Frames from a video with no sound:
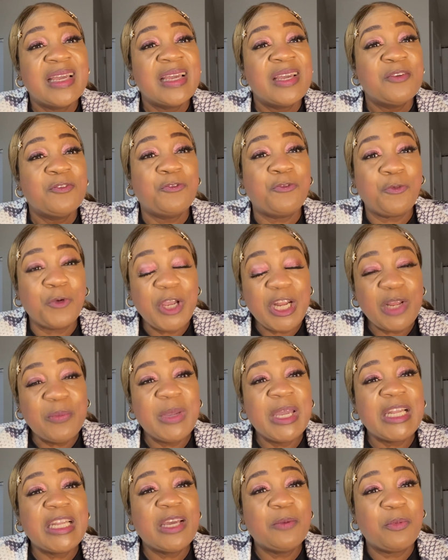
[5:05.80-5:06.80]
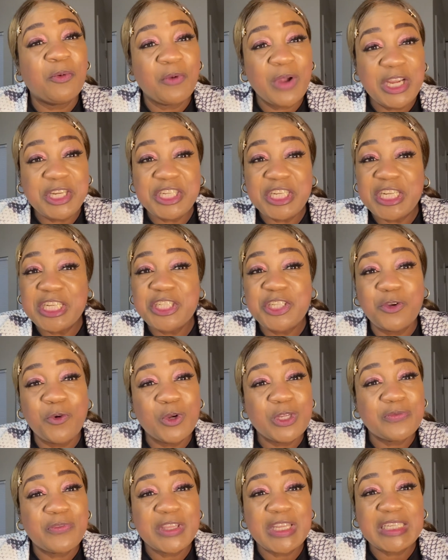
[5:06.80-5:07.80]
Freedom and liberation is
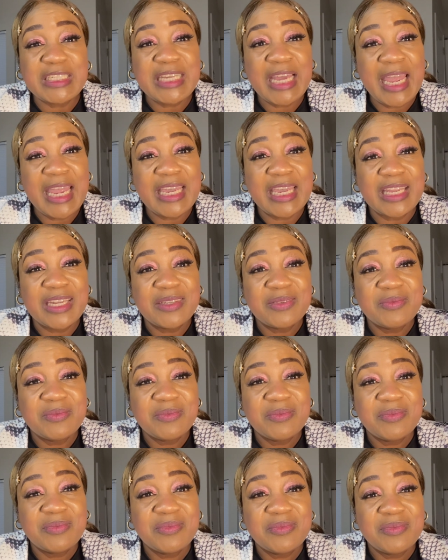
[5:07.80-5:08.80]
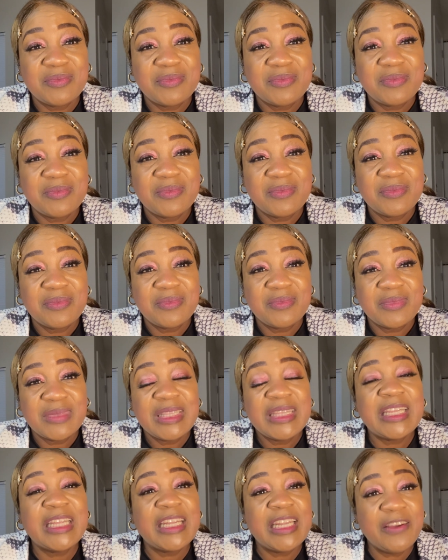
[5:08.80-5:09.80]
yours for the taking.
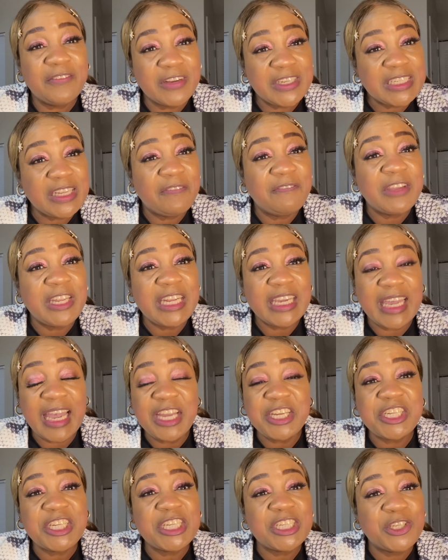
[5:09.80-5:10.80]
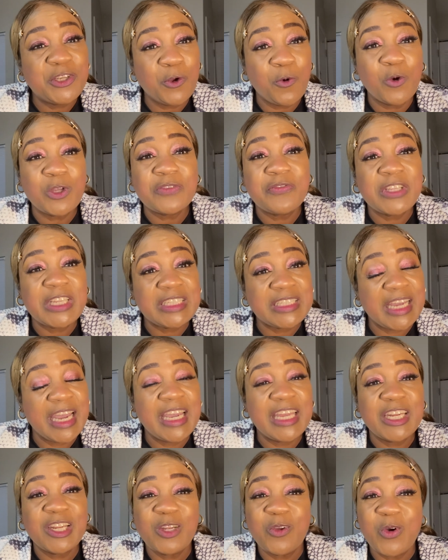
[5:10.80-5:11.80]
Deliverance and vindication is yours for the
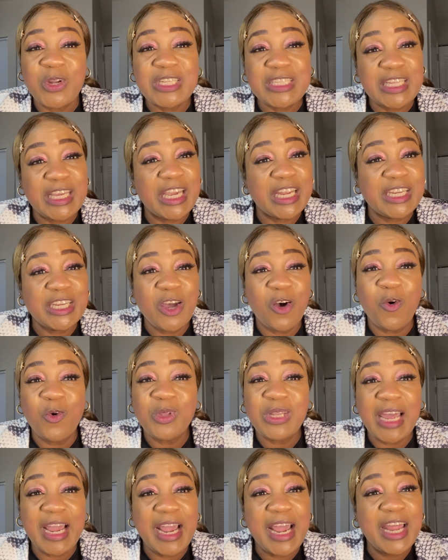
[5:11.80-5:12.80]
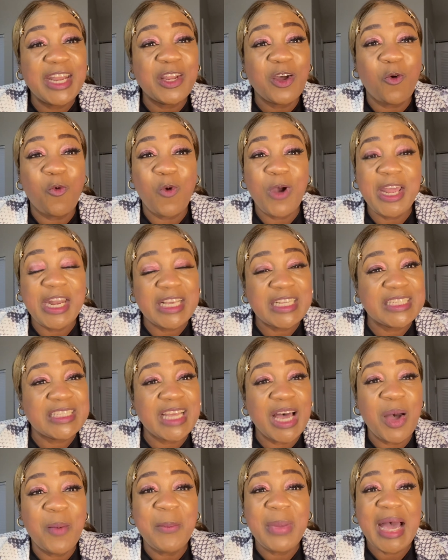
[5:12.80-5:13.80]
taking. The Lord is saying, no lying, no waiting.
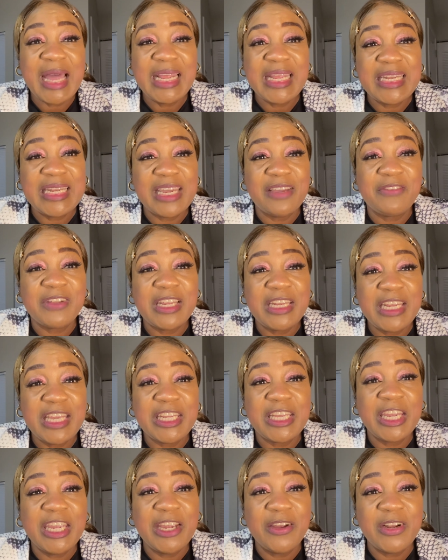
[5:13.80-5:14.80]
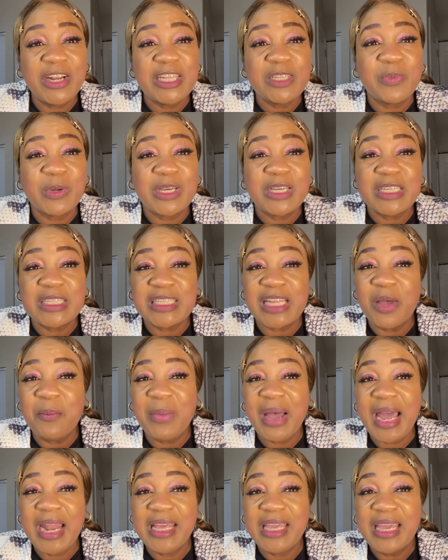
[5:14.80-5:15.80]
Somebody definitely need to hear this, because
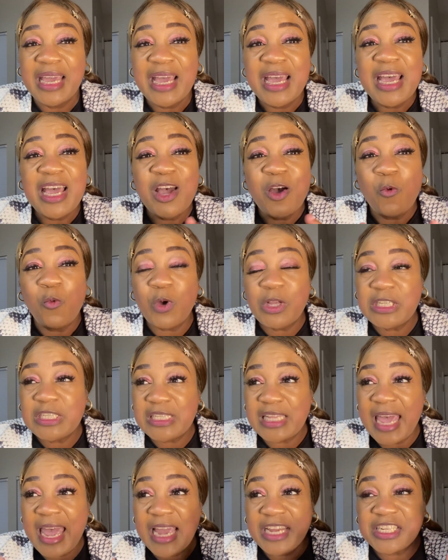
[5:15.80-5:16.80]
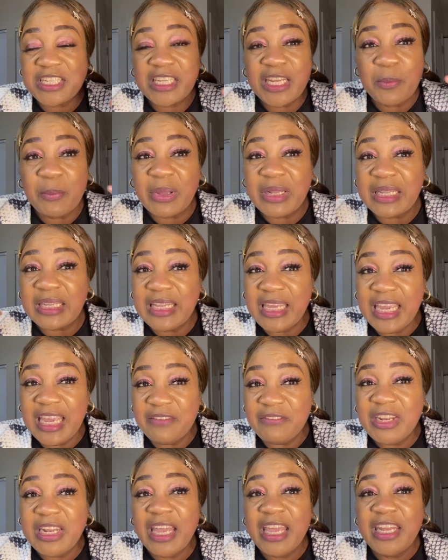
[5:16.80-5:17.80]
somebody was actually
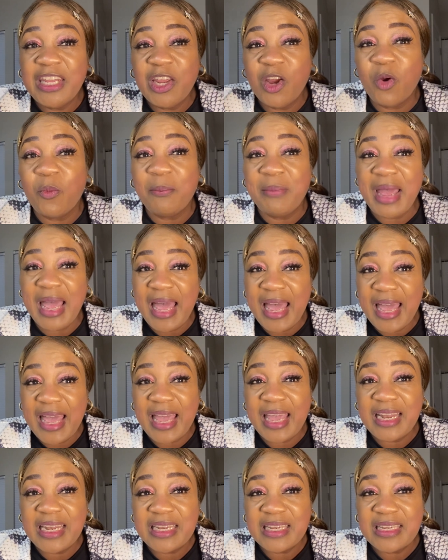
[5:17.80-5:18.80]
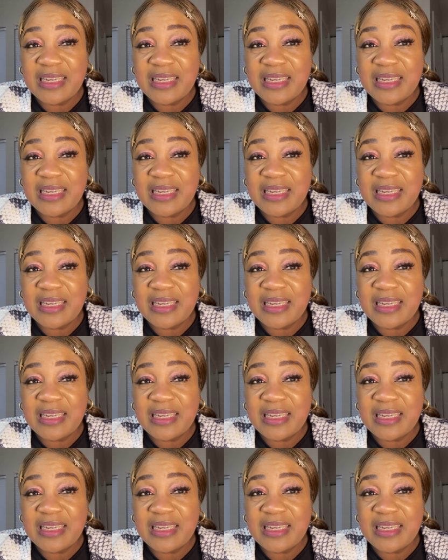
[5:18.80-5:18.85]
believing in their mind